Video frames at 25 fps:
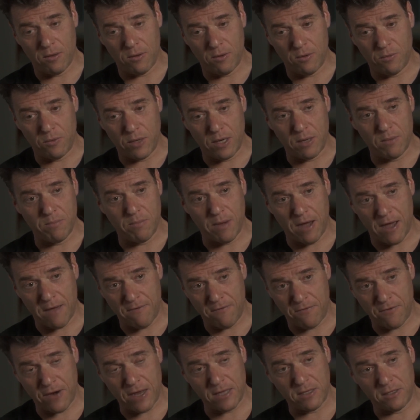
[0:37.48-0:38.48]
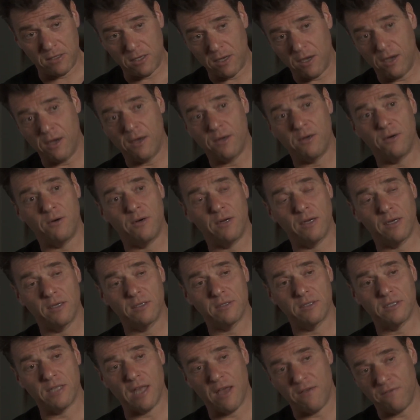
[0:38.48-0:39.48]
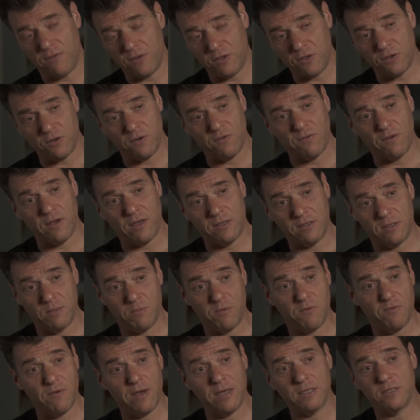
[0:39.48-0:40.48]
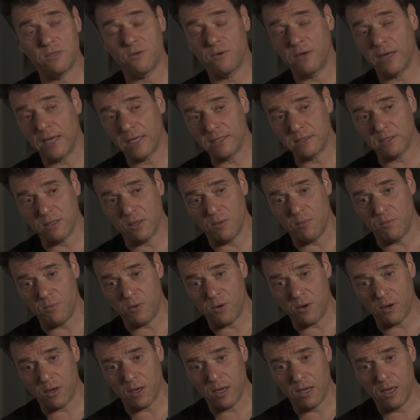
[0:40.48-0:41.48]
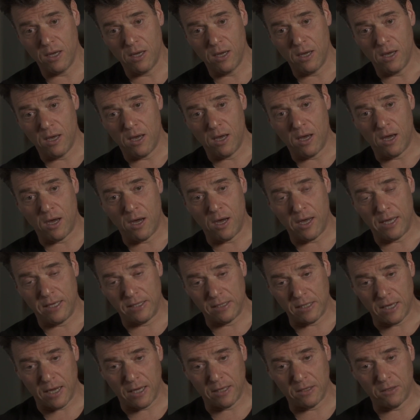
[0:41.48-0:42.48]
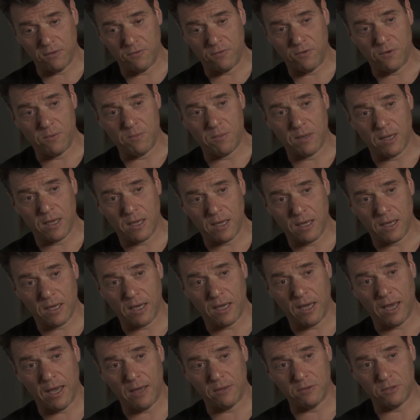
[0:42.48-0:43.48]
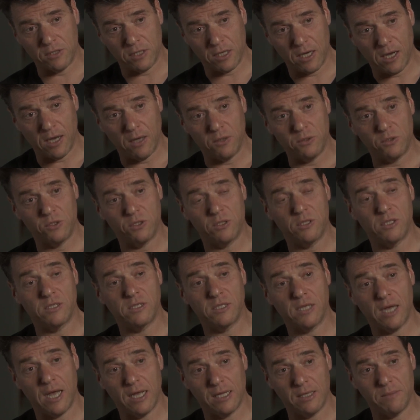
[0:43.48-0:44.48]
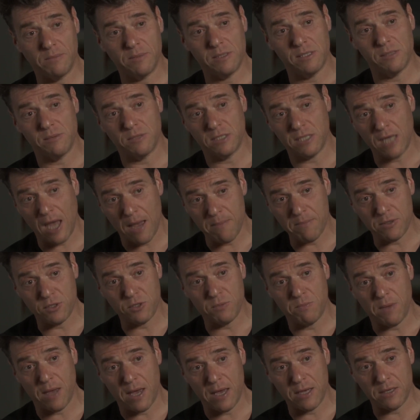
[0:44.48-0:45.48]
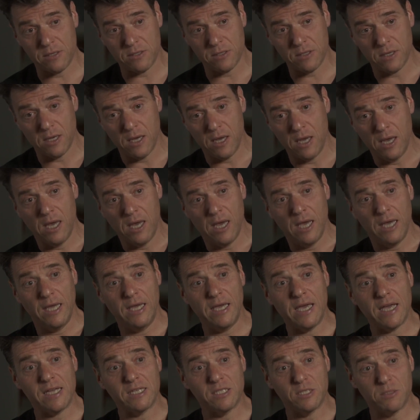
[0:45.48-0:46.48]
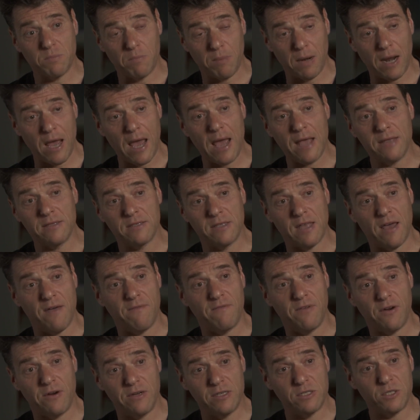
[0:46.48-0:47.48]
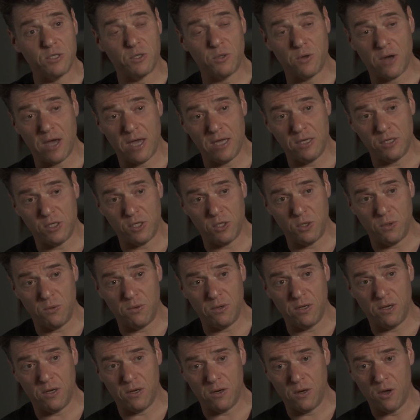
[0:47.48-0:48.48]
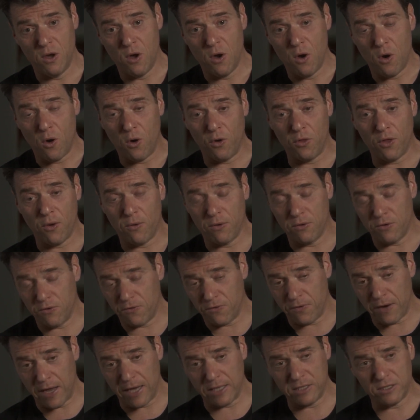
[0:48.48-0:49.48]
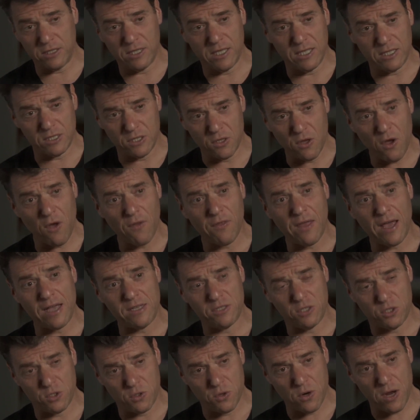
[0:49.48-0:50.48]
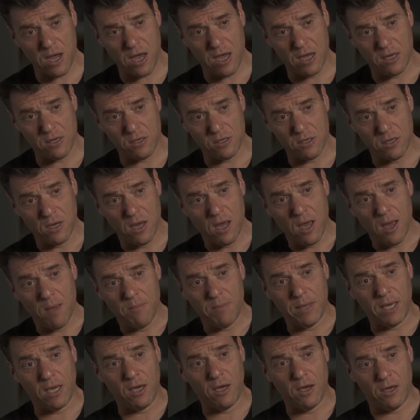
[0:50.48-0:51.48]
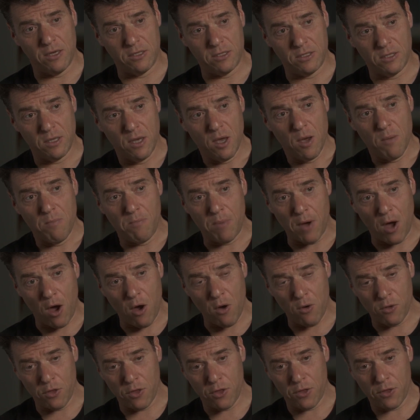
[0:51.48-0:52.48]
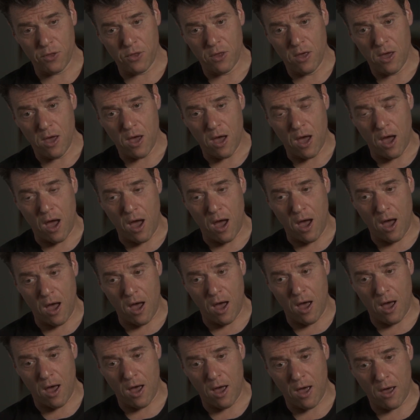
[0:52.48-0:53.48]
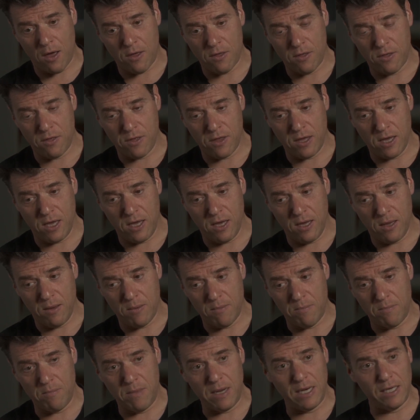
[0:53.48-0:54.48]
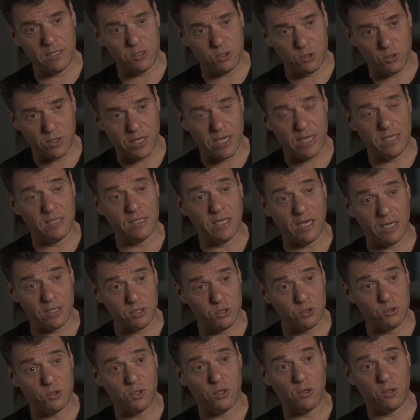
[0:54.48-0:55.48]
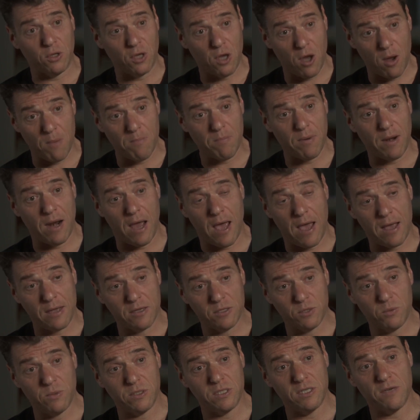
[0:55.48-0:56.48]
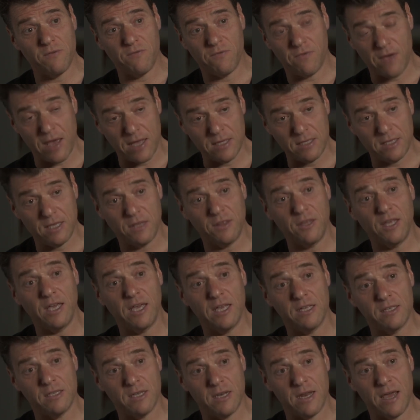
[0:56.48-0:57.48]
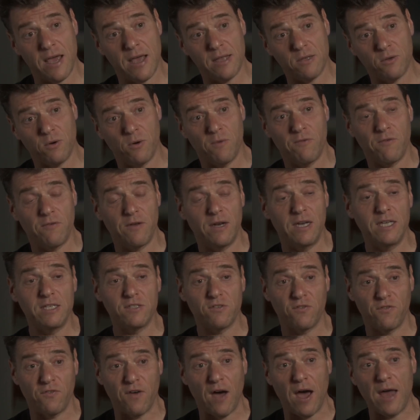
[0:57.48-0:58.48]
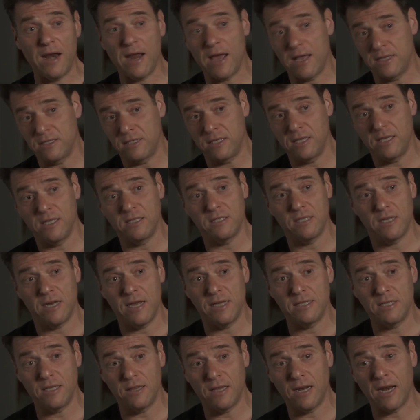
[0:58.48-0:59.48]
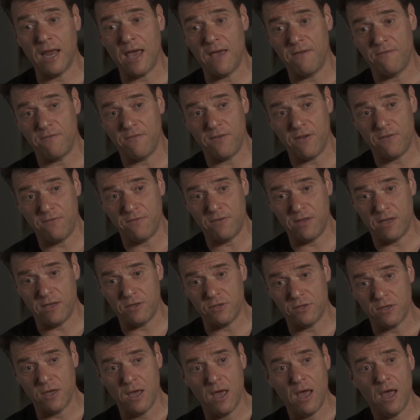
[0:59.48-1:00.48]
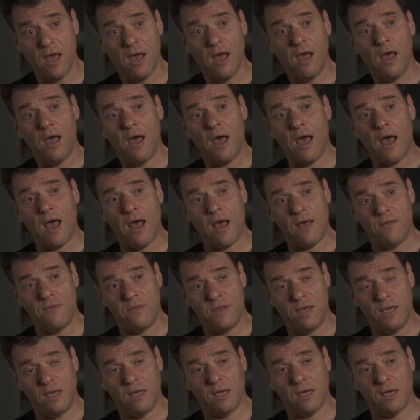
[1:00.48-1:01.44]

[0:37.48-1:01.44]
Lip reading: written by Fred Turner, a Stanford University professor, an excellent book entitled From Counterculture to Cyberspace, he explains that very strange union. Although on reflection, it's not that strange, because both the military-industrial complex, which invented the internet, or at least financed the internet in the late 50s, and the